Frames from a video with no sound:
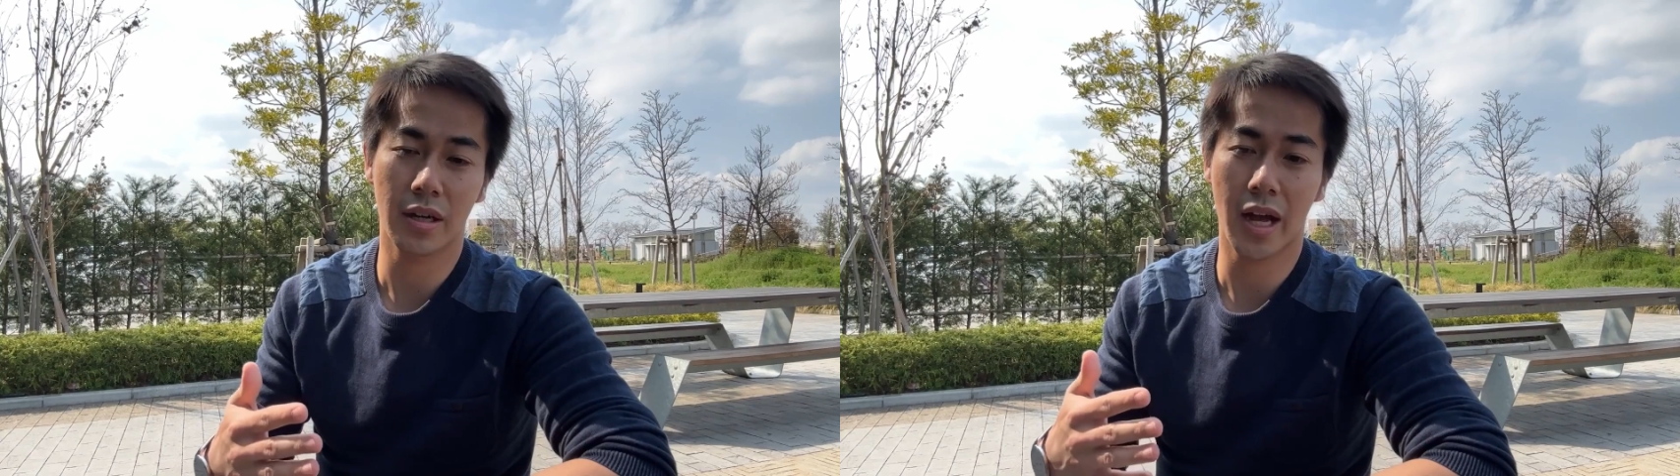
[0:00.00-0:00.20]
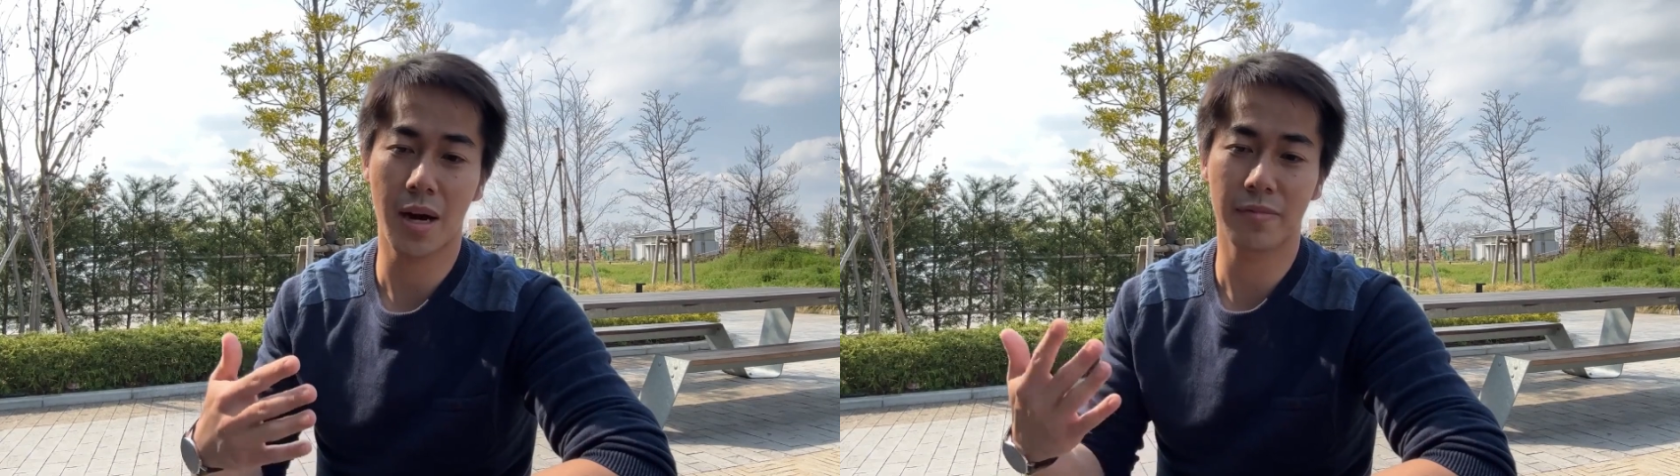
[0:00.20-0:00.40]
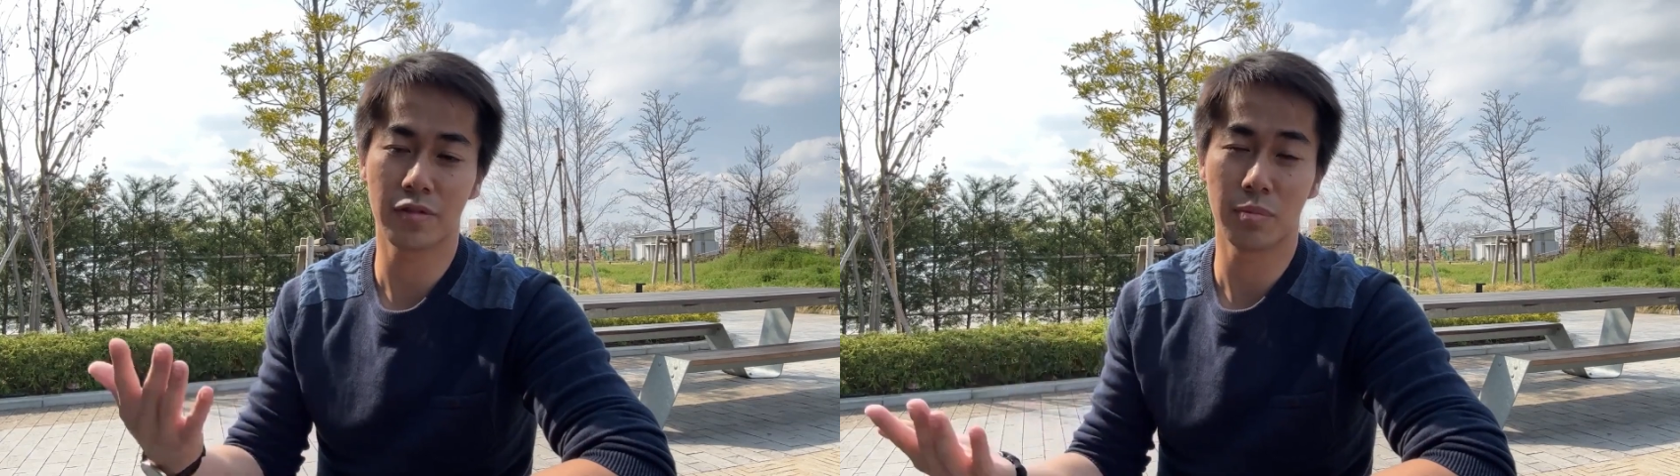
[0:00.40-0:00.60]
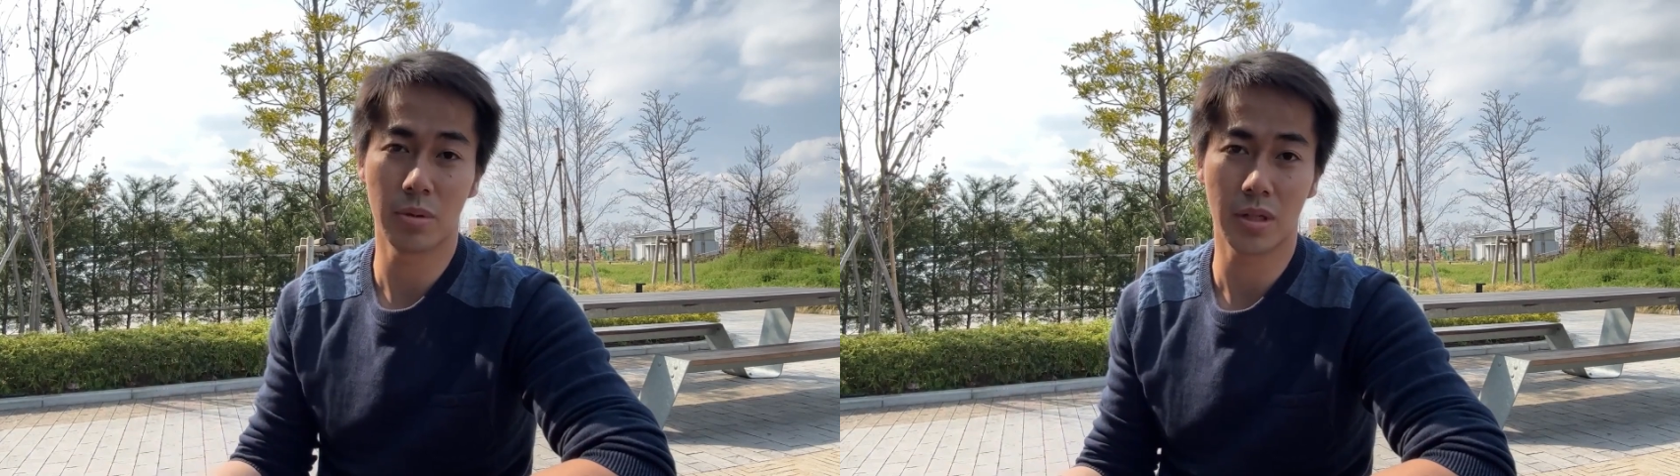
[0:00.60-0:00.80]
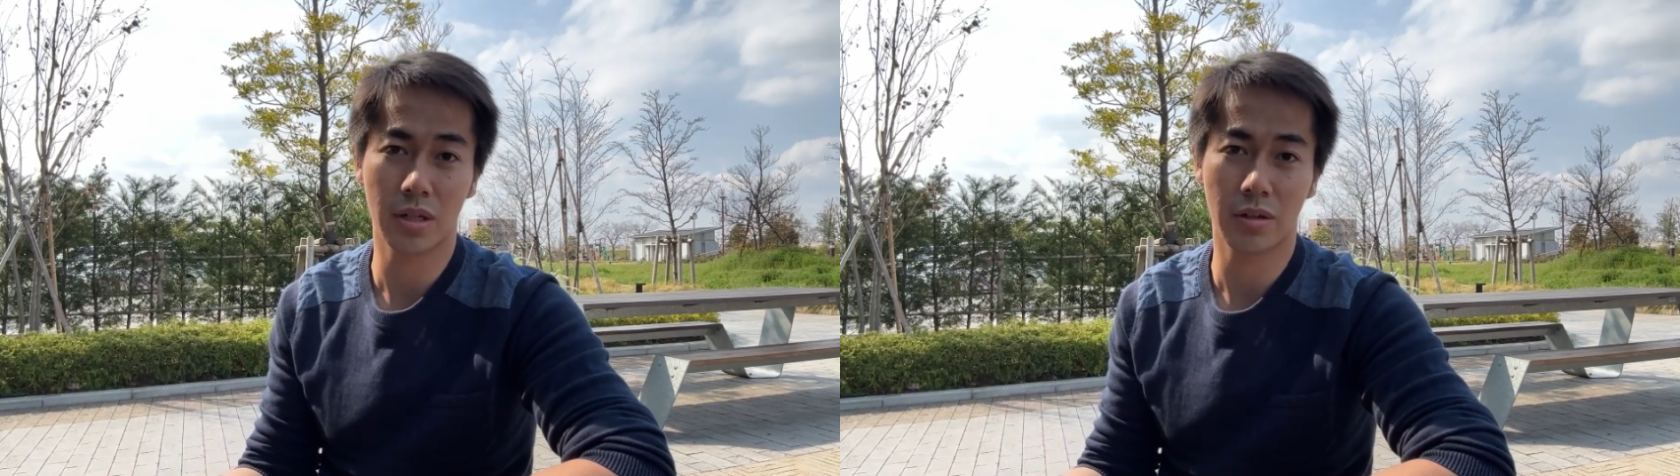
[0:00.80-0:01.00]
a harmful
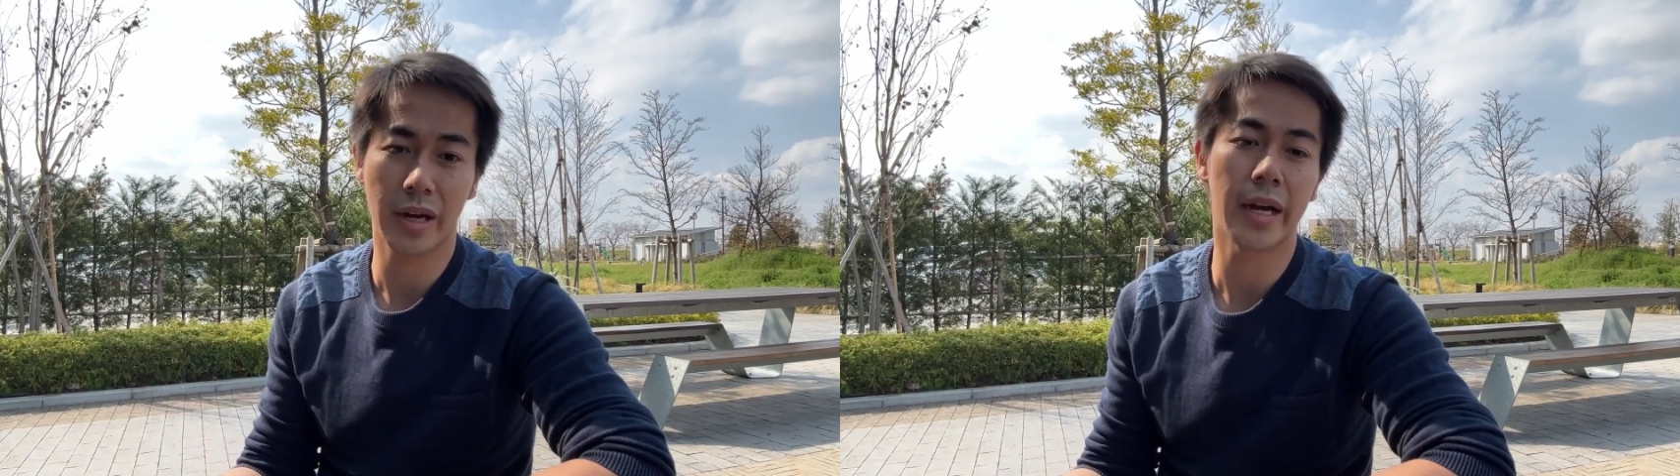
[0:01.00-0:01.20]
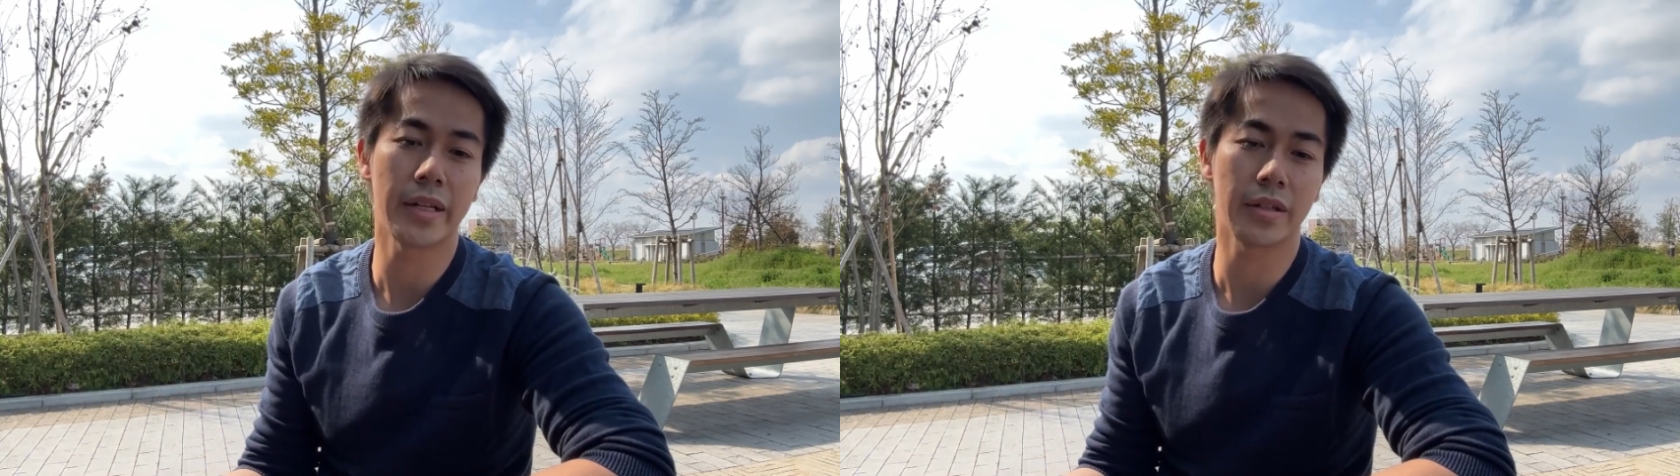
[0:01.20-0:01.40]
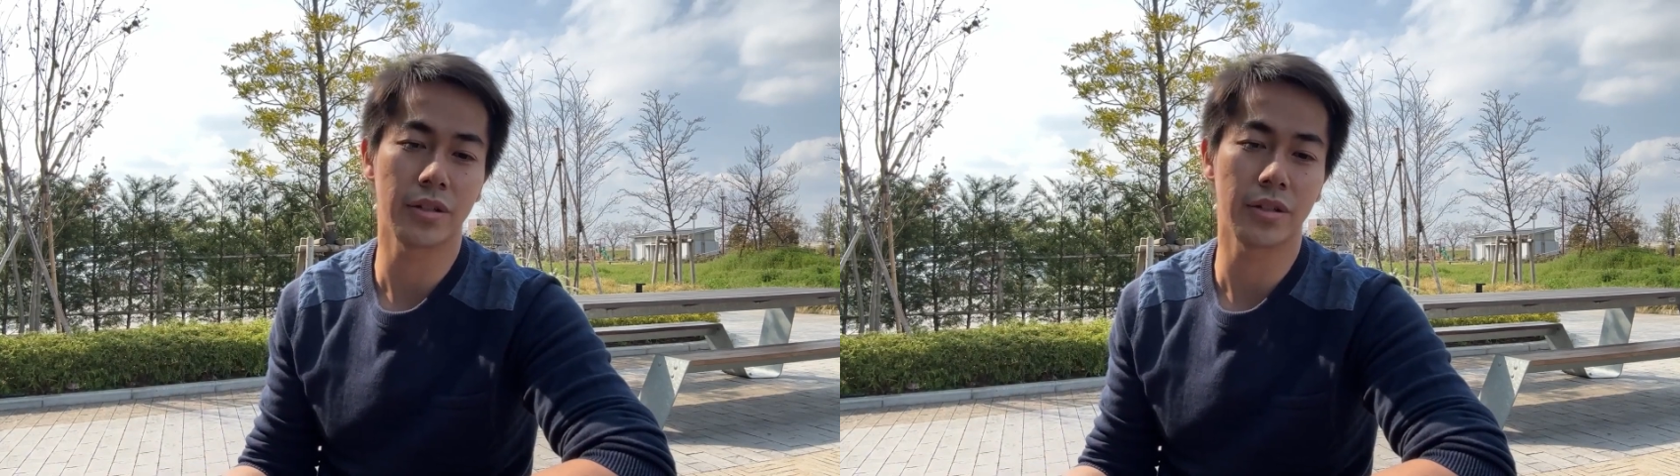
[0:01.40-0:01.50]
bug or adding